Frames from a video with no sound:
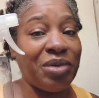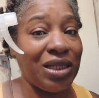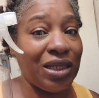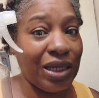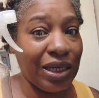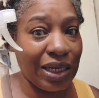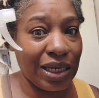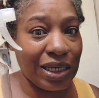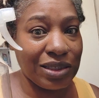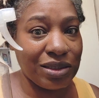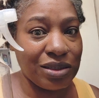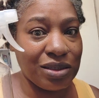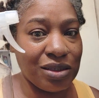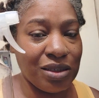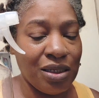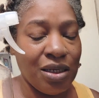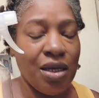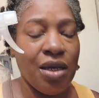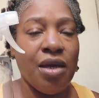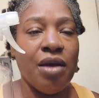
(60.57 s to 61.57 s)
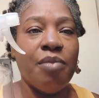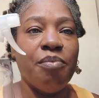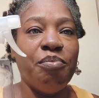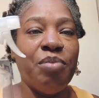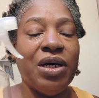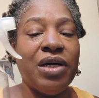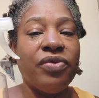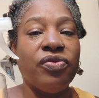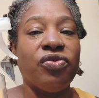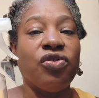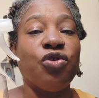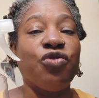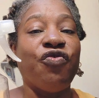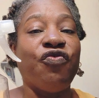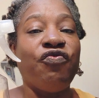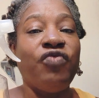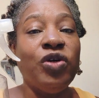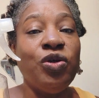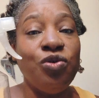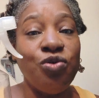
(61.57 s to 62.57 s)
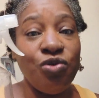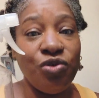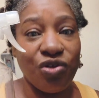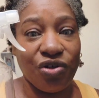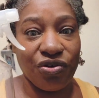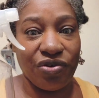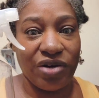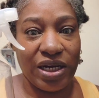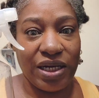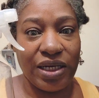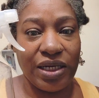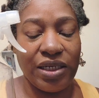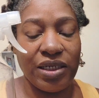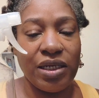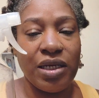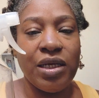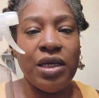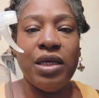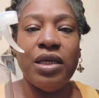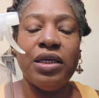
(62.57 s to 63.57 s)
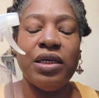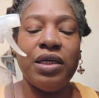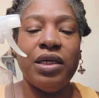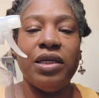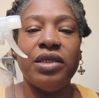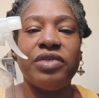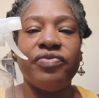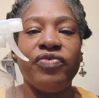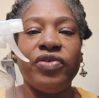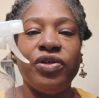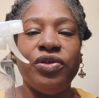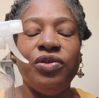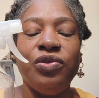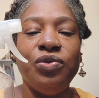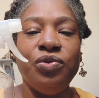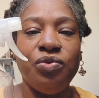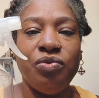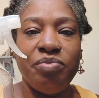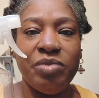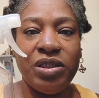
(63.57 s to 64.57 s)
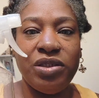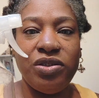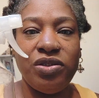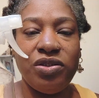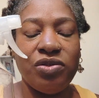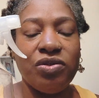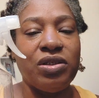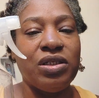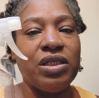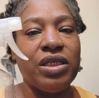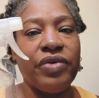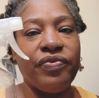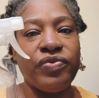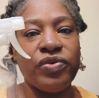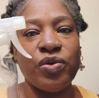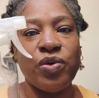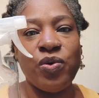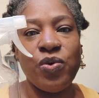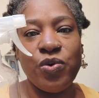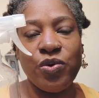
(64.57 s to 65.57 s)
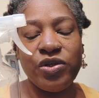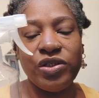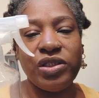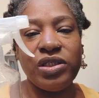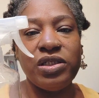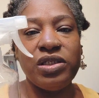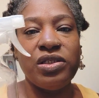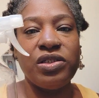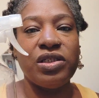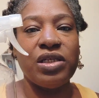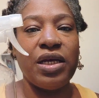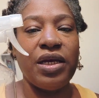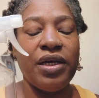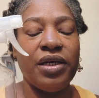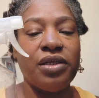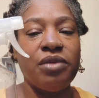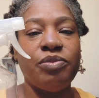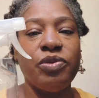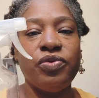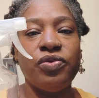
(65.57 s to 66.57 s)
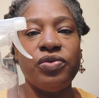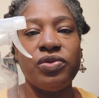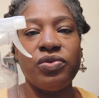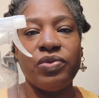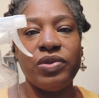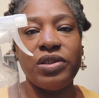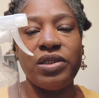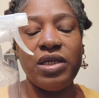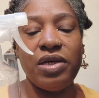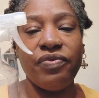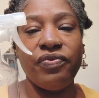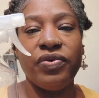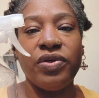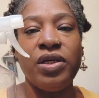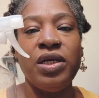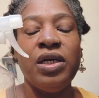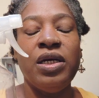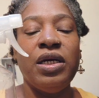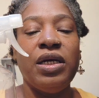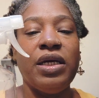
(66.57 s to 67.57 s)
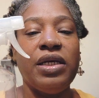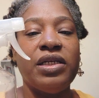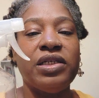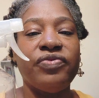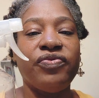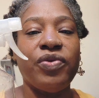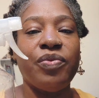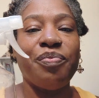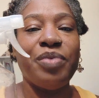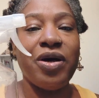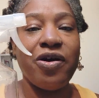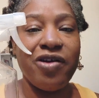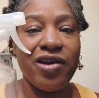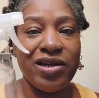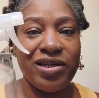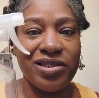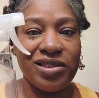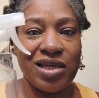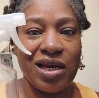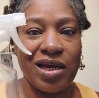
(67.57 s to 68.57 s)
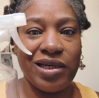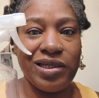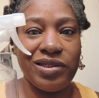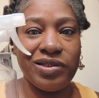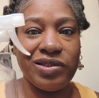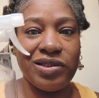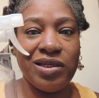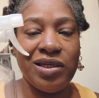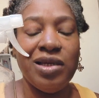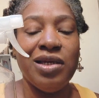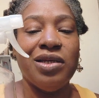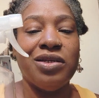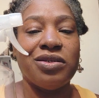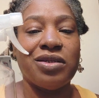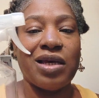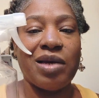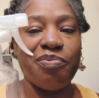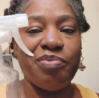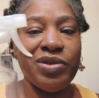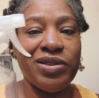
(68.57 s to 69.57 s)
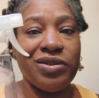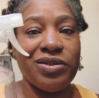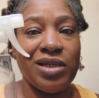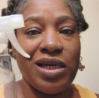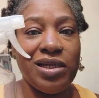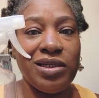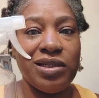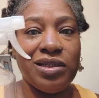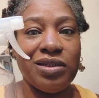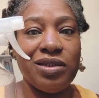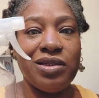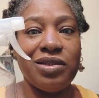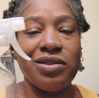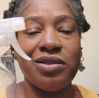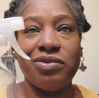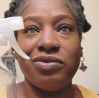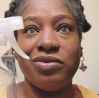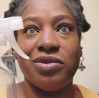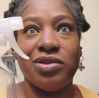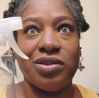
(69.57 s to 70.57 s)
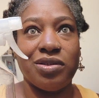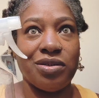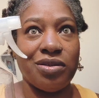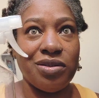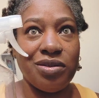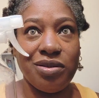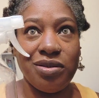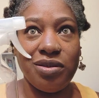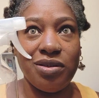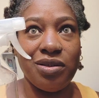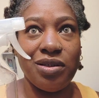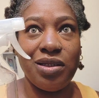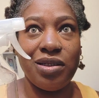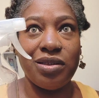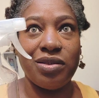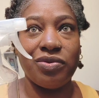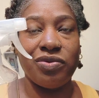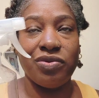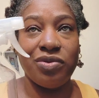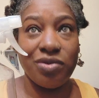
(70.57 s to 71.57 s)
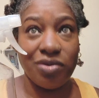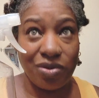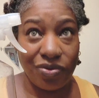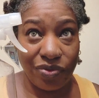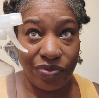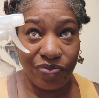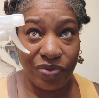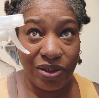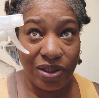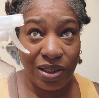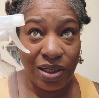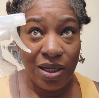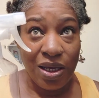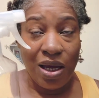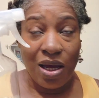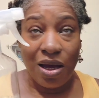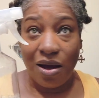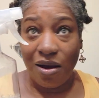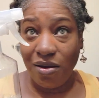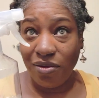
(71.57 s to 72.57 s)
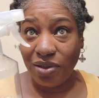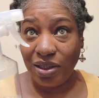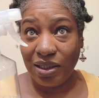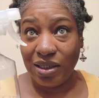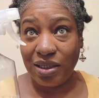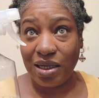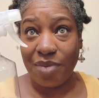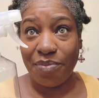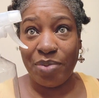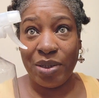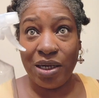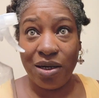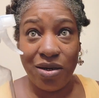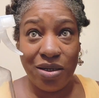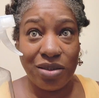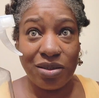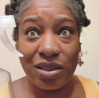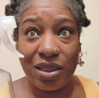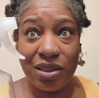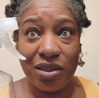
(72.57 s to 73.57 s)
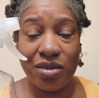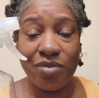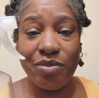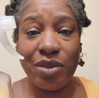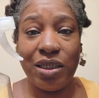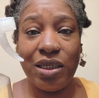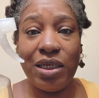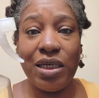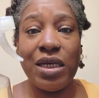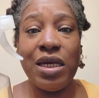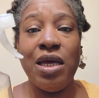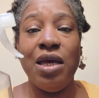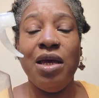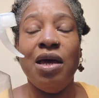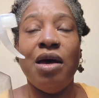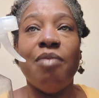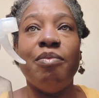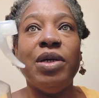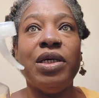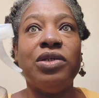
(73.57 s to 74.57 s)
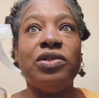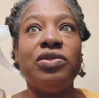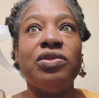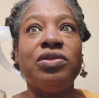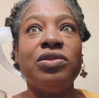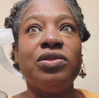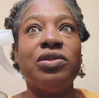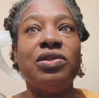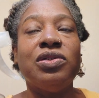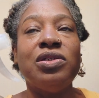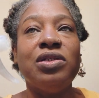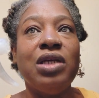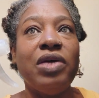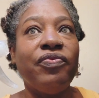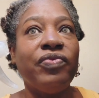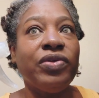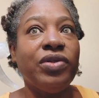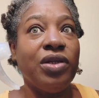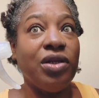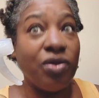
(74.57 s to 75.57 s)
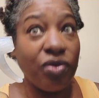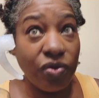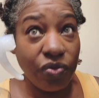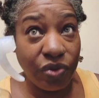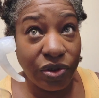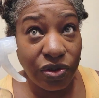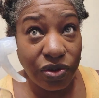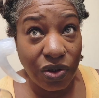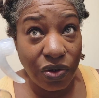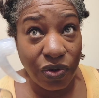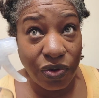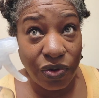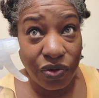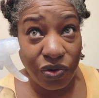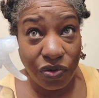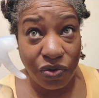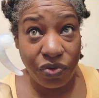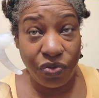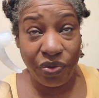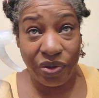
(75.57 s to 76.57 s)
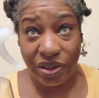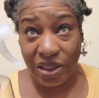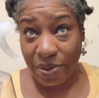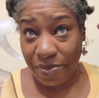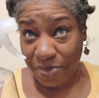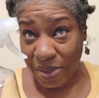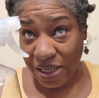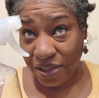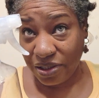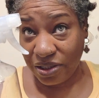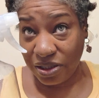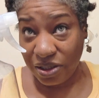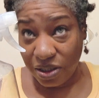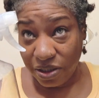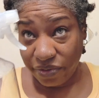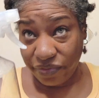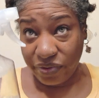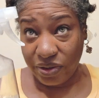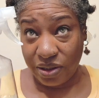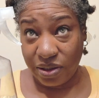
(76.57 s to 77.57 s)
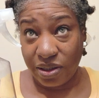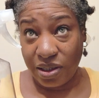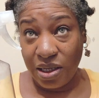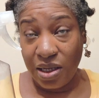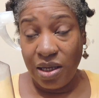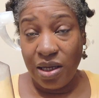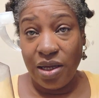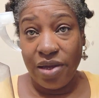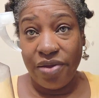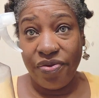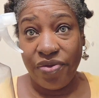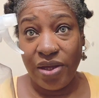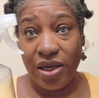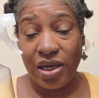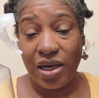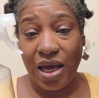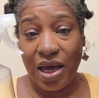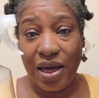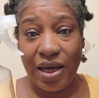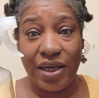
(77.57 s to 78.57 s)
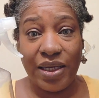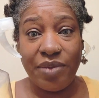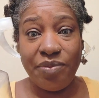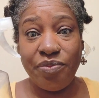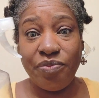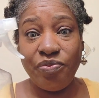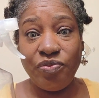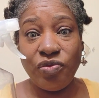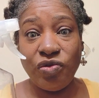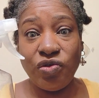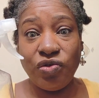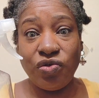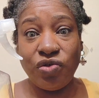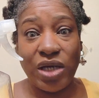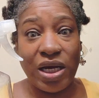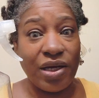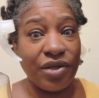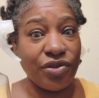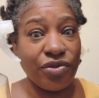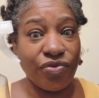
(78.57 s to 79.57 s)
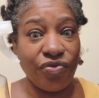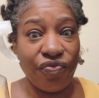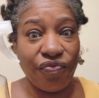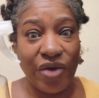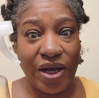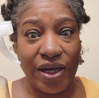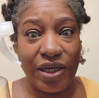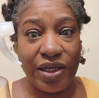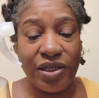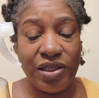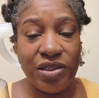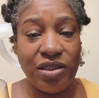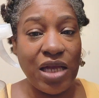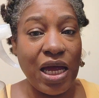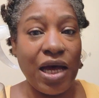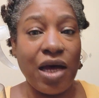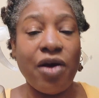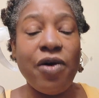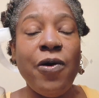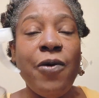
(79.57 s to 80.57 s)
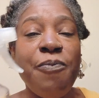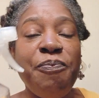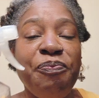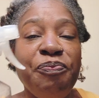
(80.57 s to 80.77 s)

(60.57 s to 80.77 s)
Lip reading: plants. But the food grade is for humans. You can give to horses, animals, whatever, and it's for parasites. So I put that in there so just in case, you know what I'm saying? I don't think I got parasites in my head, but you just never know what's going on with the bacteria that I'm trying to fight. Now,